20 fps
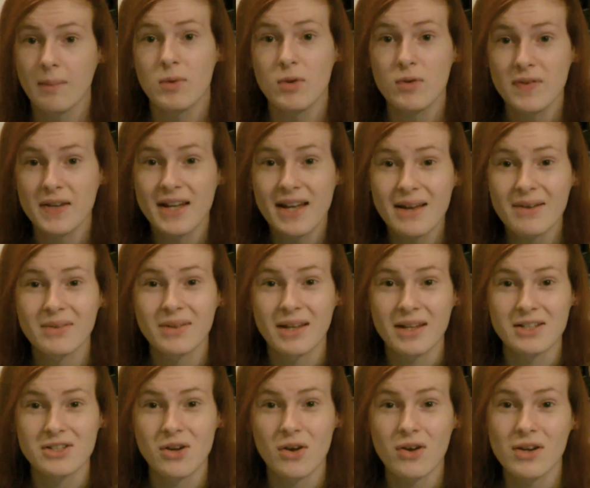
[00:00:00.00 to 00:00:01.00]
I'm moving
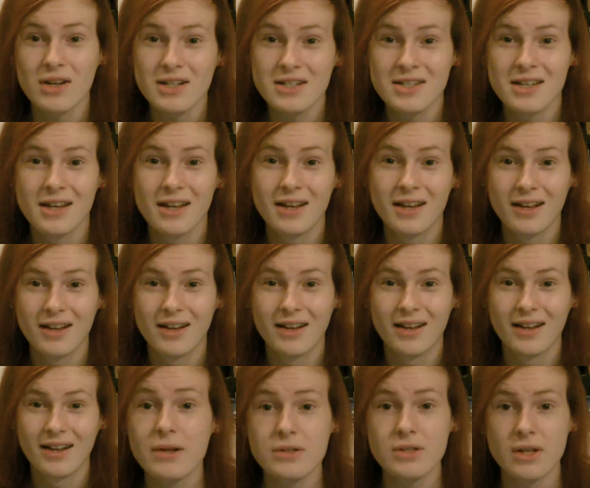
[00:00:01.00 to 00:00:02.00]
out next August.
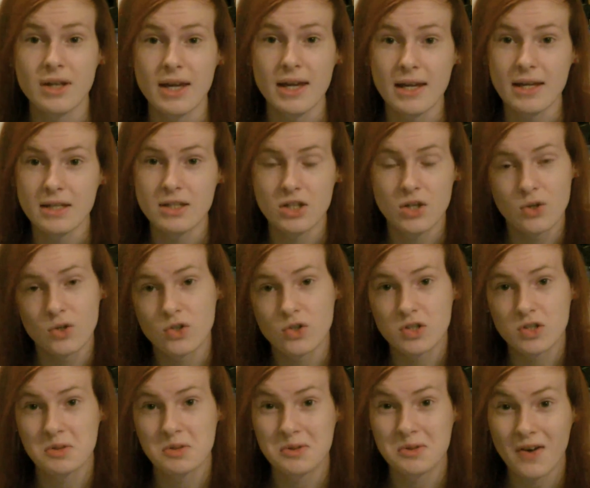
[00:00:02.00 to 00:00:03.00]
I also hit two
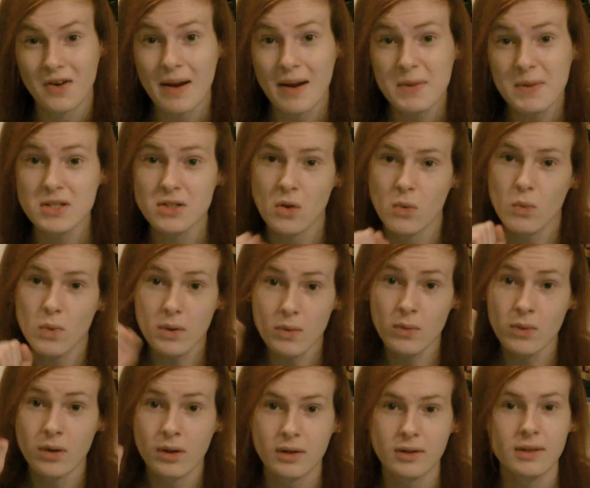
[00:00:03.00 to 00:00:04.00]
hundred subscribers.
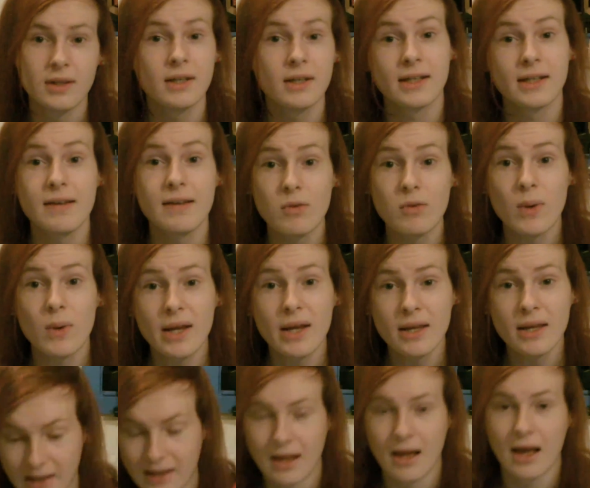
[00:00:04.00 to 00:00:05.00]
Woo! Did a
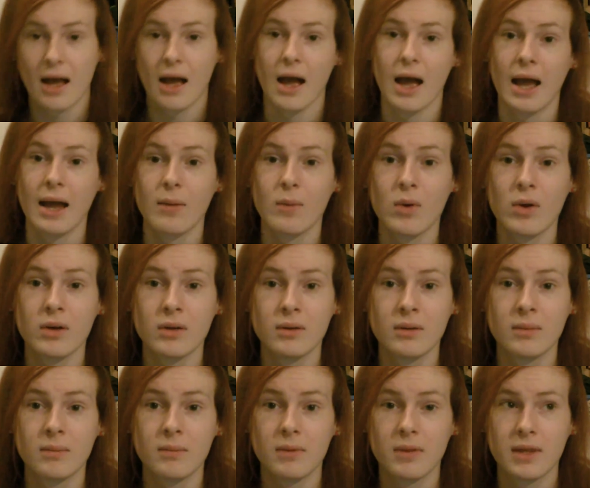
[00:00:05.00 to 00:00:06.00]
giveaway. I won
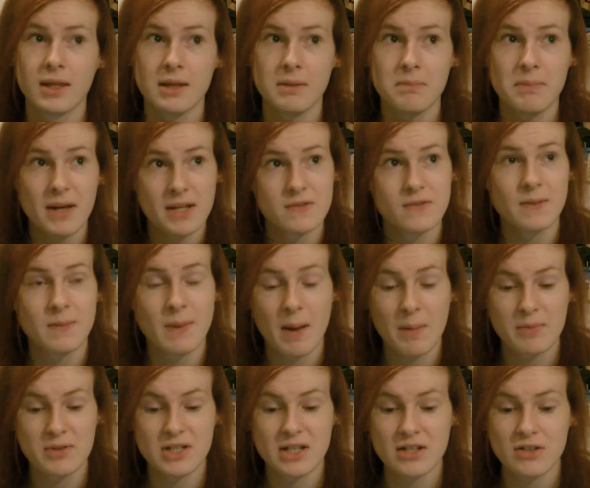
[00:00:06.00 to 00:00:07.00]
the Best
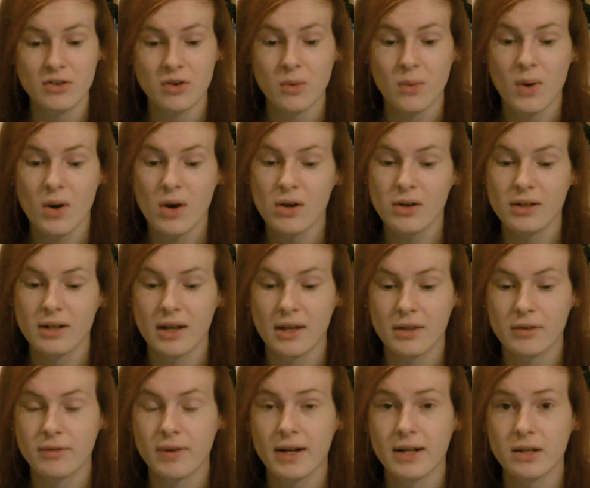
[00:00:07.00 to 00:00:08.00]
Female Presenter Award
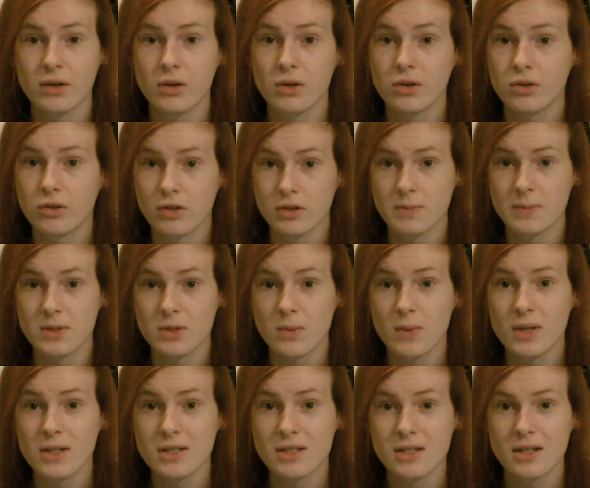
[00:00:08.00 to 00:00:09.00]
at the Radio Hood Christmas
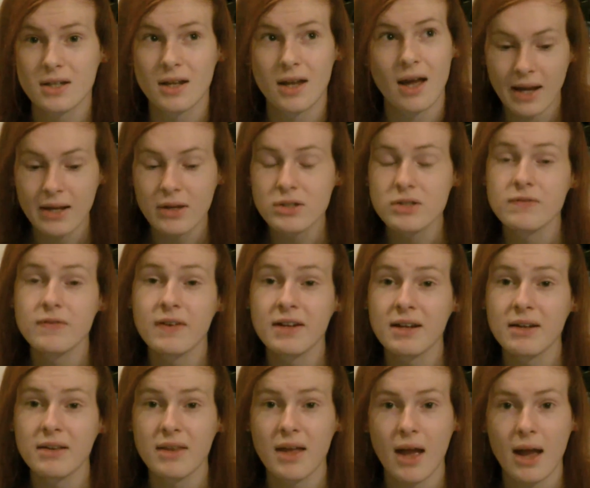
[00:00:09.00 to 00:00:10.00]
Awards. I also
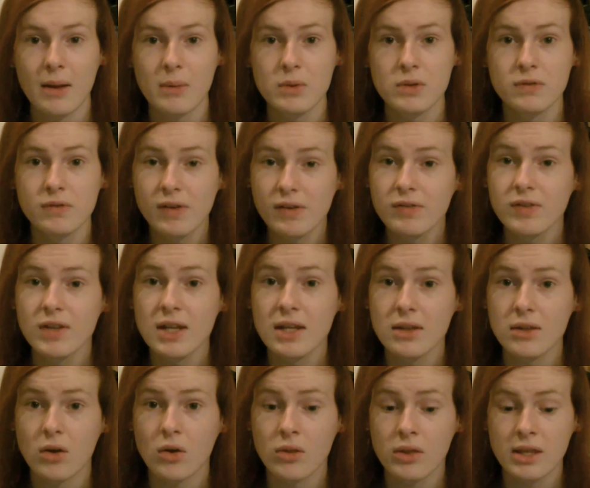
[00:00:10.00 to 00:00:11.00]
found out that I was
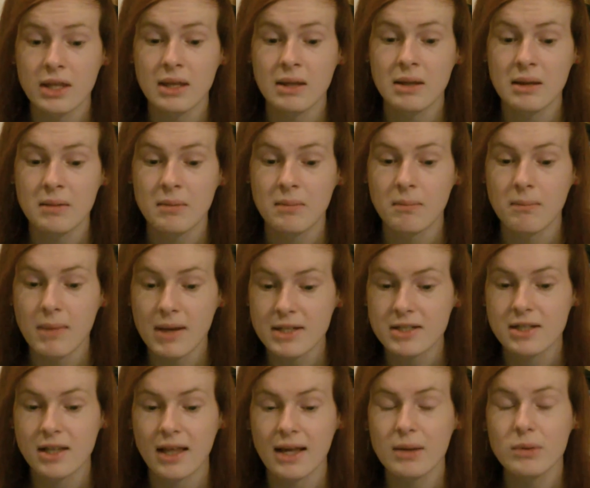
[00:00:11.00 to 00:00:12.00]
fifteenth on the
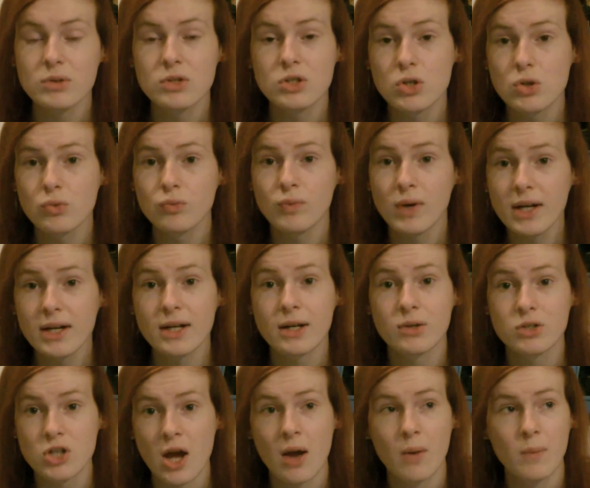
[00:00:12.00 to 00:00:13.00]
Mixcloud student
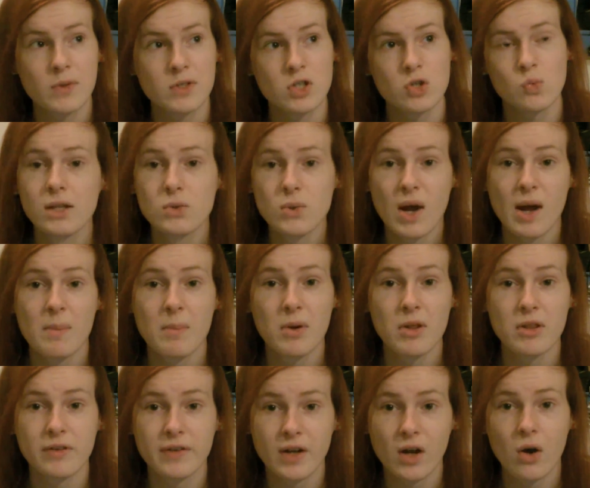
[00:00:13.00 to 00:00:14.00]
radio chart. It's where I
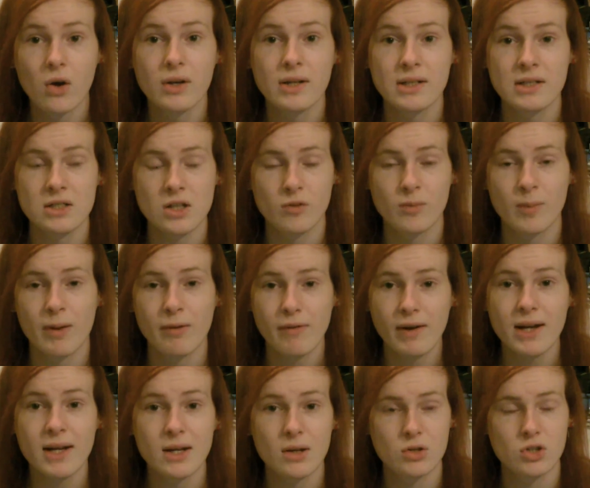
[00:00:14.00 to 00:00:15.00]
put the recordings of my
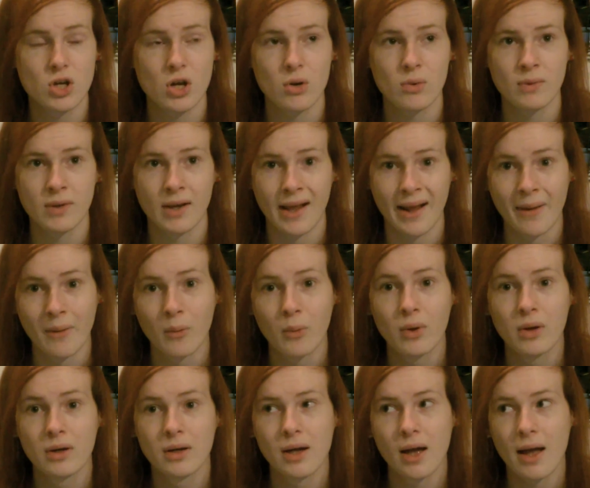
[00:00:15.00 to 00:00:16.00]
radio show now.
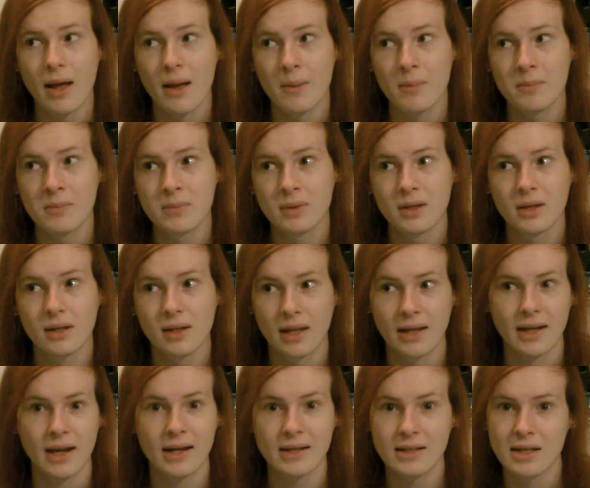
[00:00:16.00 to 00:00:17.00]
Um,
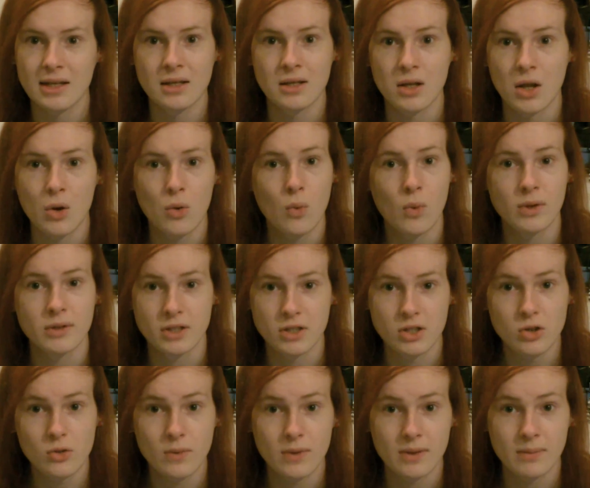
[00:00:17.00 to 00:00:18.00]
like, I didn't know what
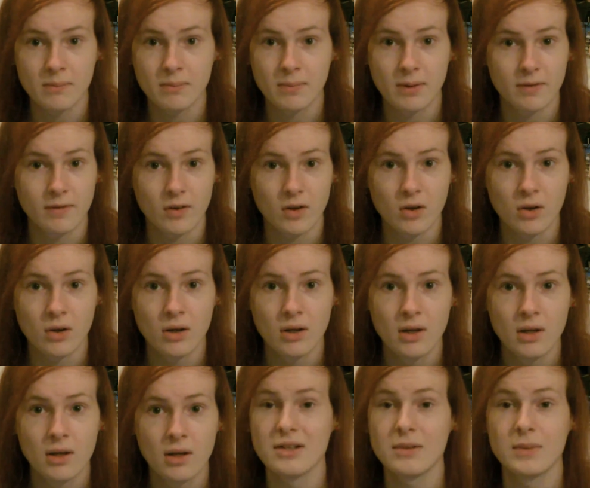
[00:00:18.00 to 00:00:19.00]
to do with them before.
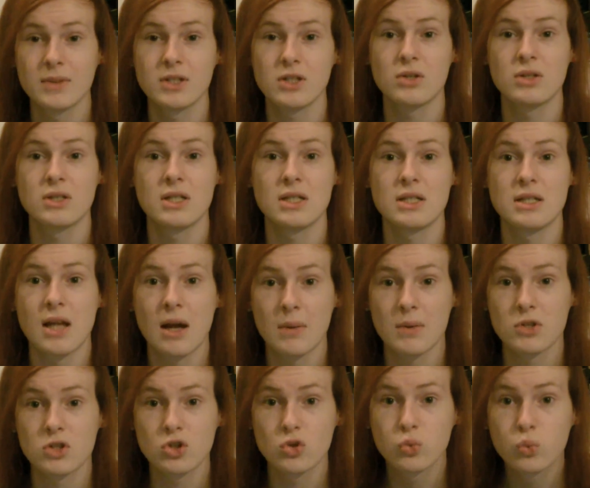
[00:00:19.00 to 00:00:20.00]
So then I went to go and see Star
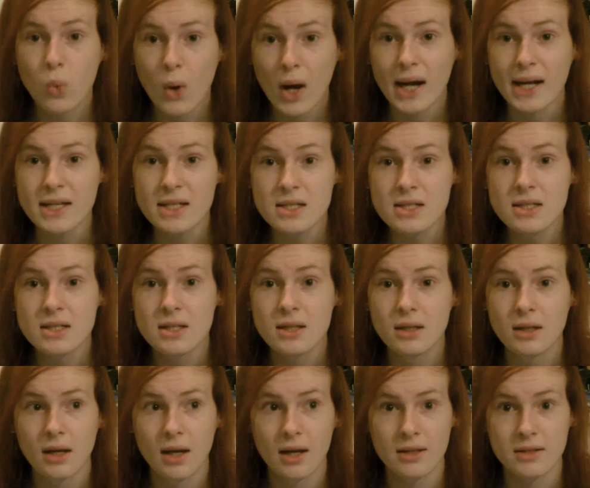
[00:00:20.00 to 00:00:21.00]
Wars twice
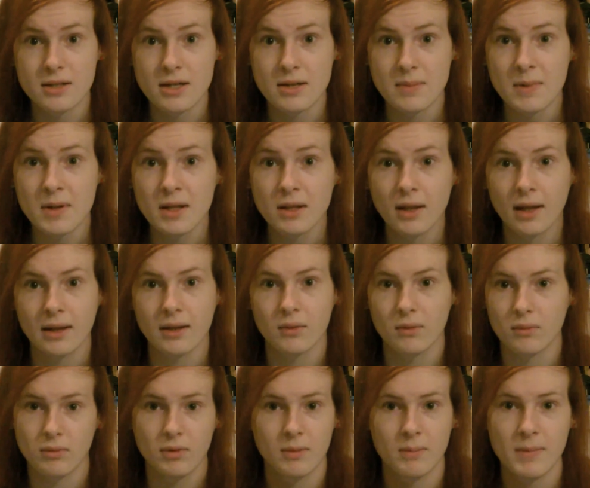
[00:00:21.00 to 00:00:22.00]
at the cinema, like
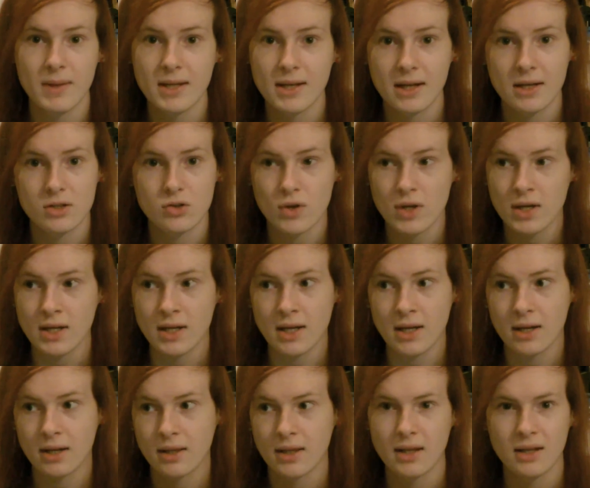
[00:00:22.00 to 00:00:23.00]
the midnight
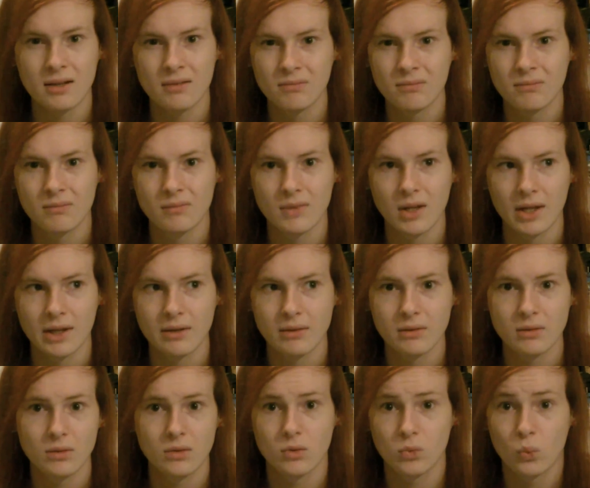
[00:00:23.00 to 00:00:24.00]
screening and then, like,
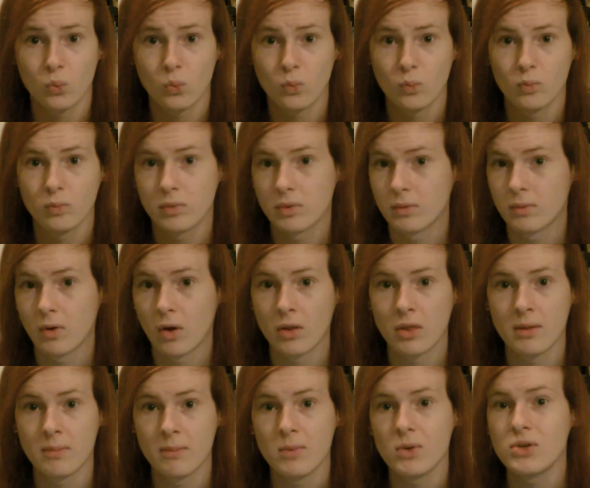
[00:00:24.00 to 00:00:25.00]

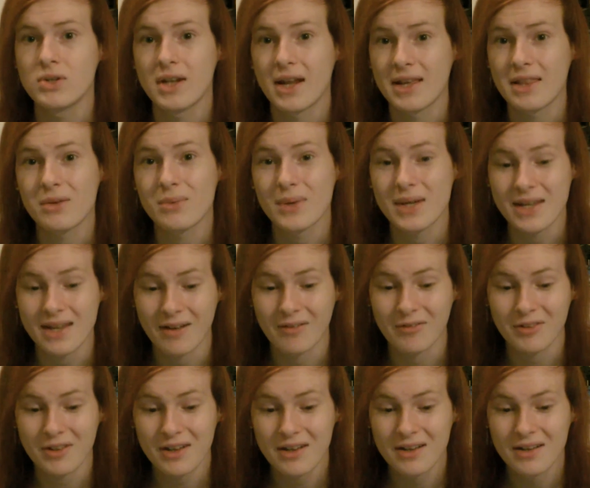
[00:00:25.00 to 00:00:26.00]
on the Monday the week
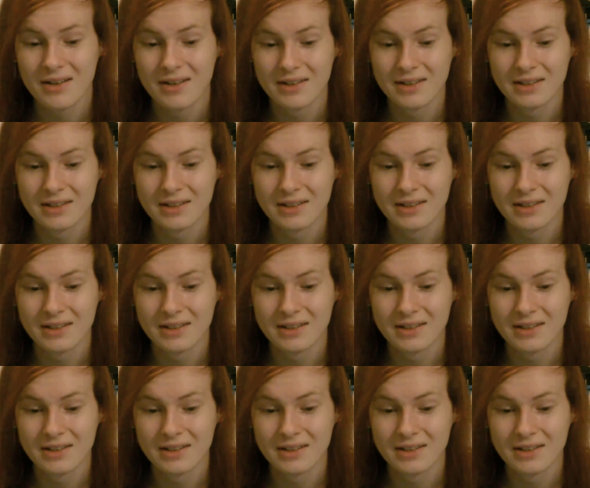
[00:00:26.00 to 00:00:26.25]
after.